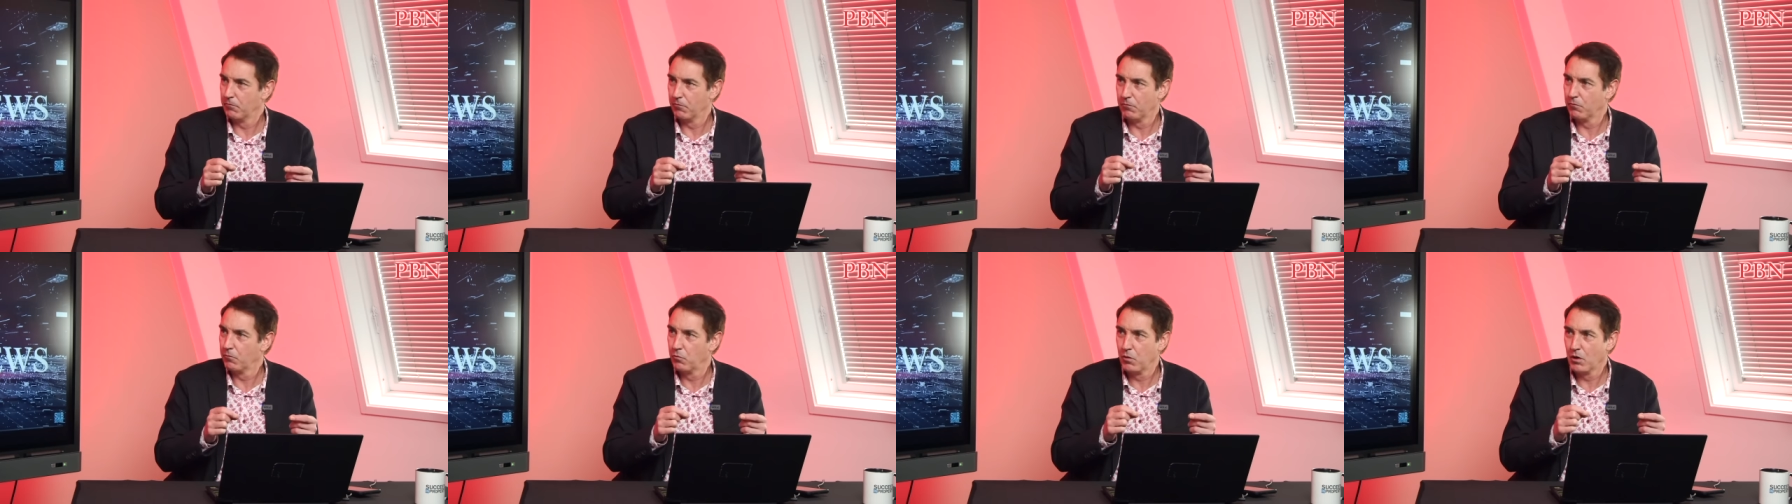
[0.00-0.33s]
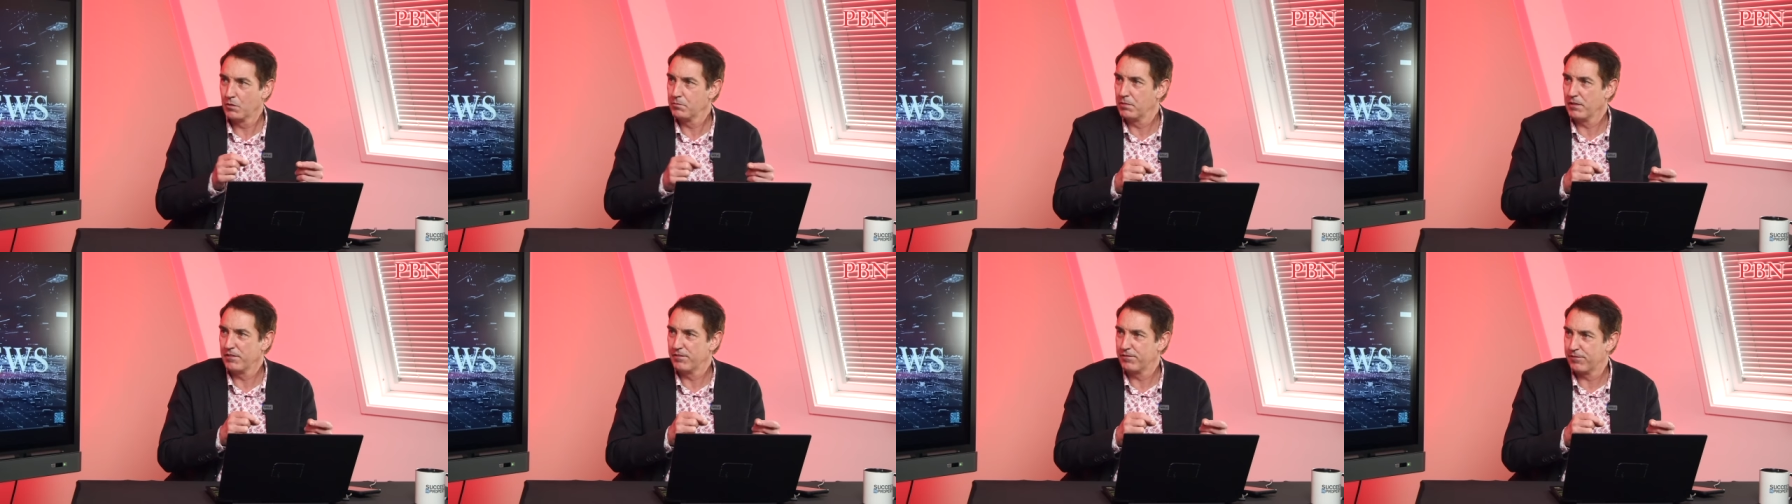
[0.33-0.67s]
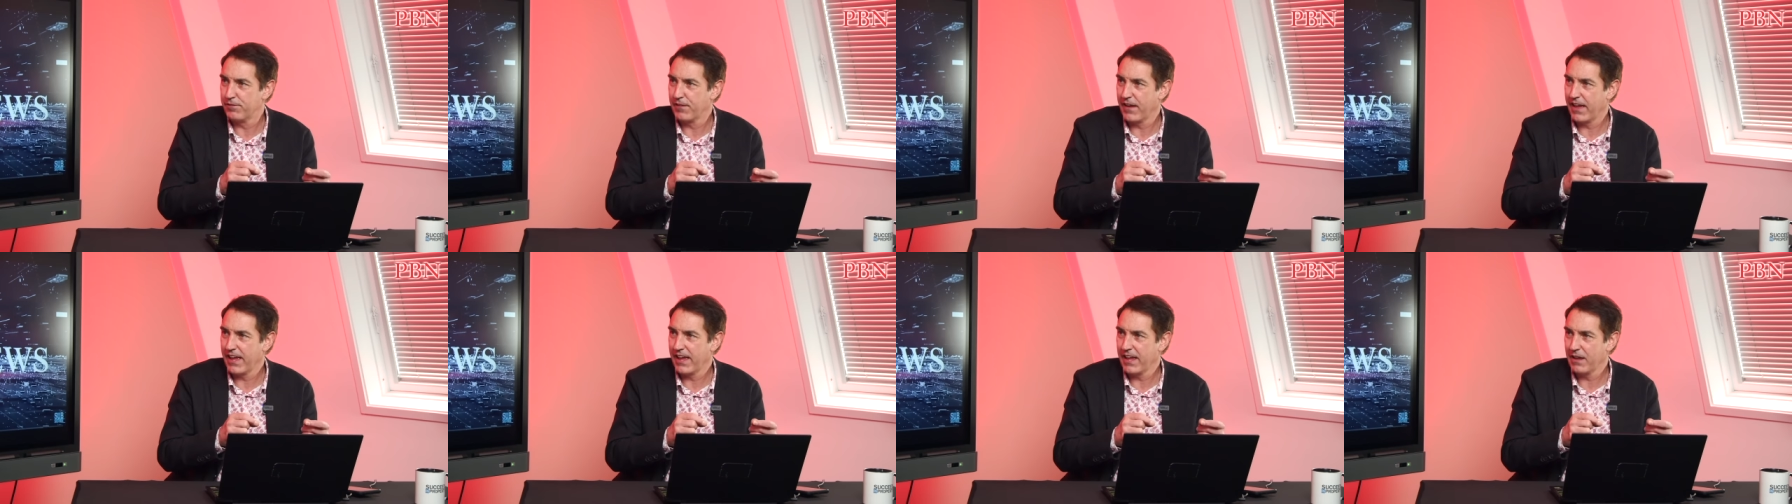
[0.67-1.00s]
would be
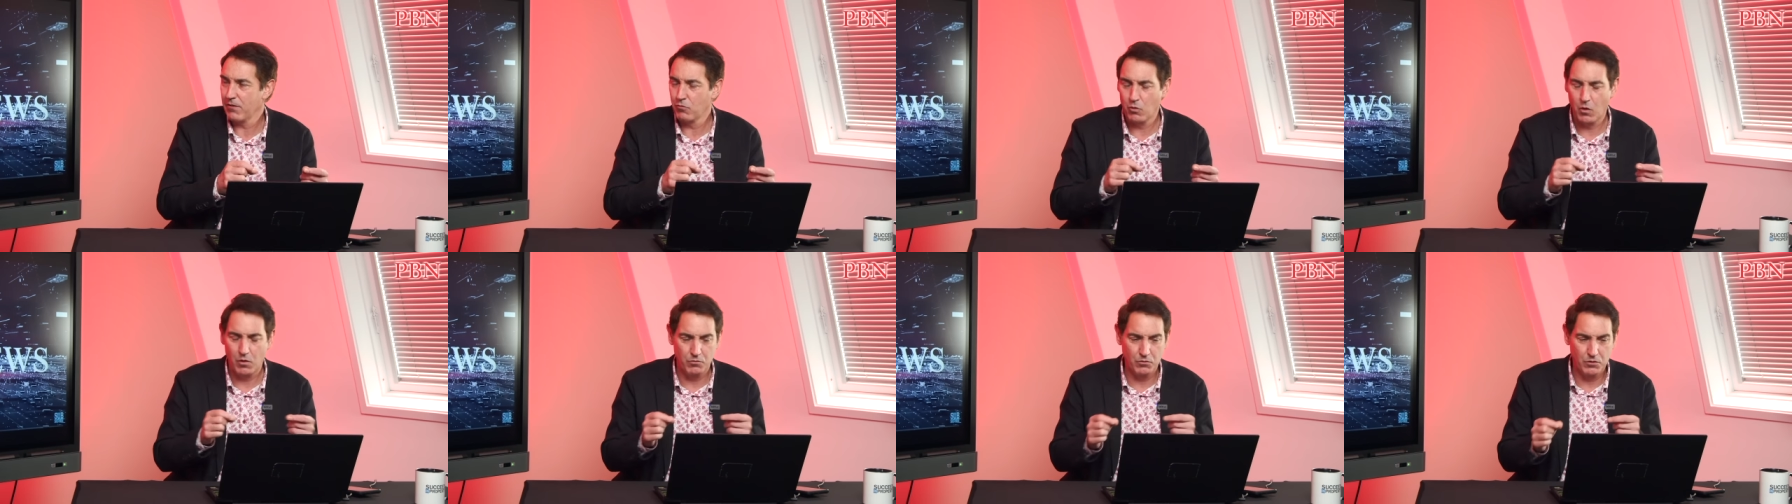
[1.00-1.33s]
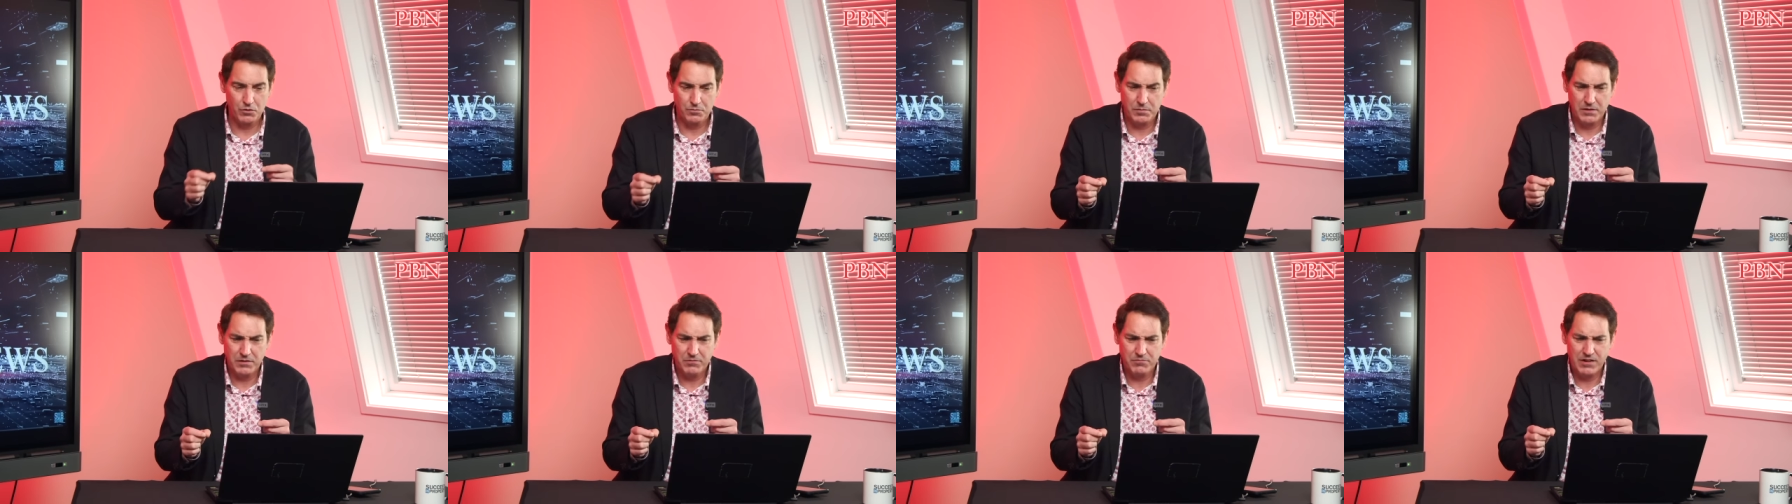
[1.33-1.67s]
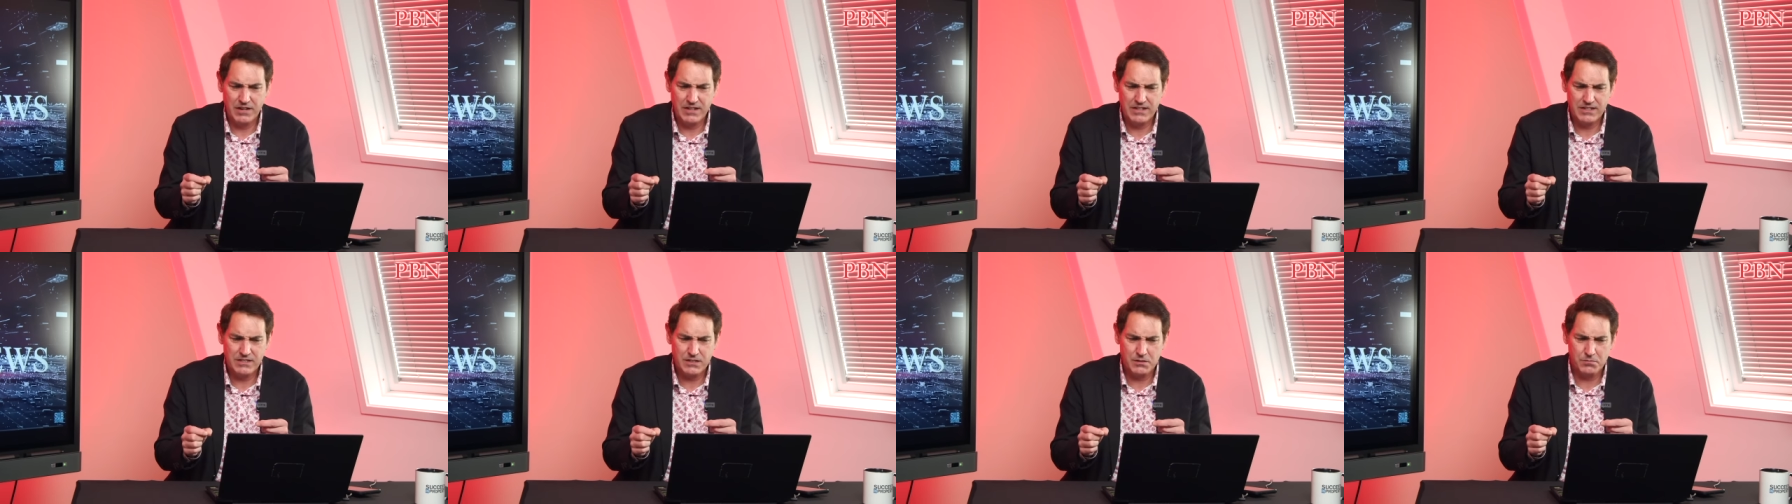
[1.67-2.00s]
fair, what would be
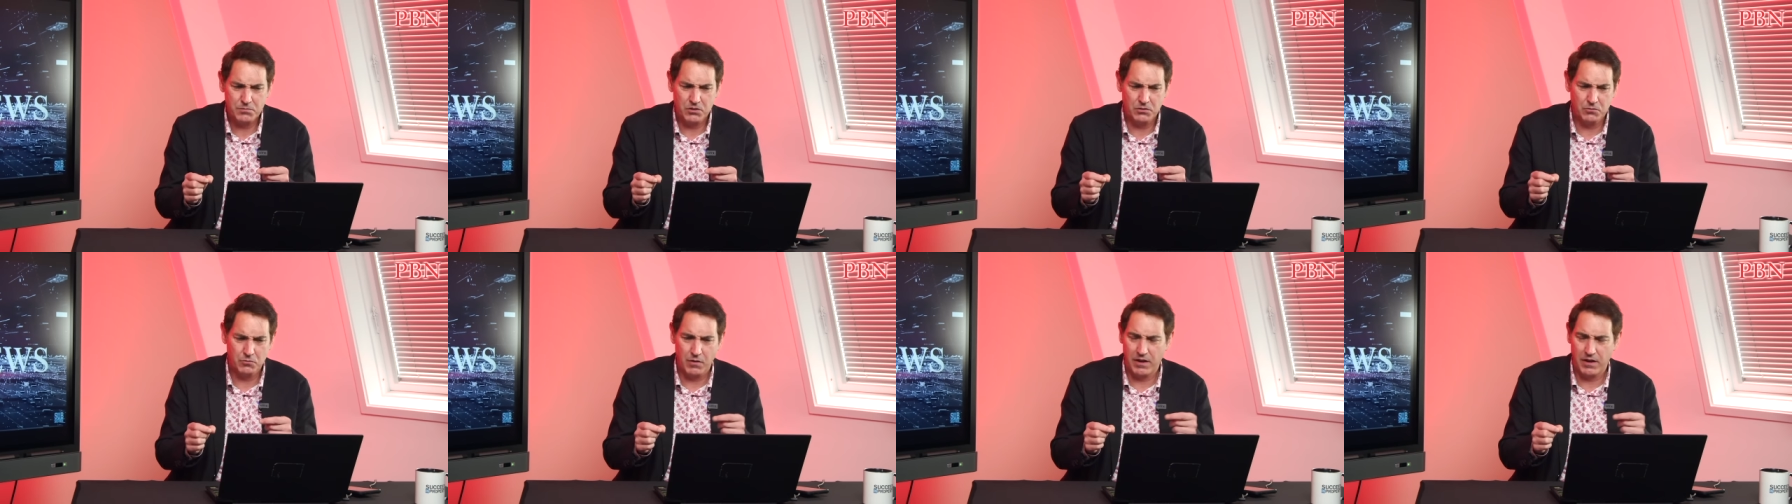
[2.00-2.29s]
reasonable,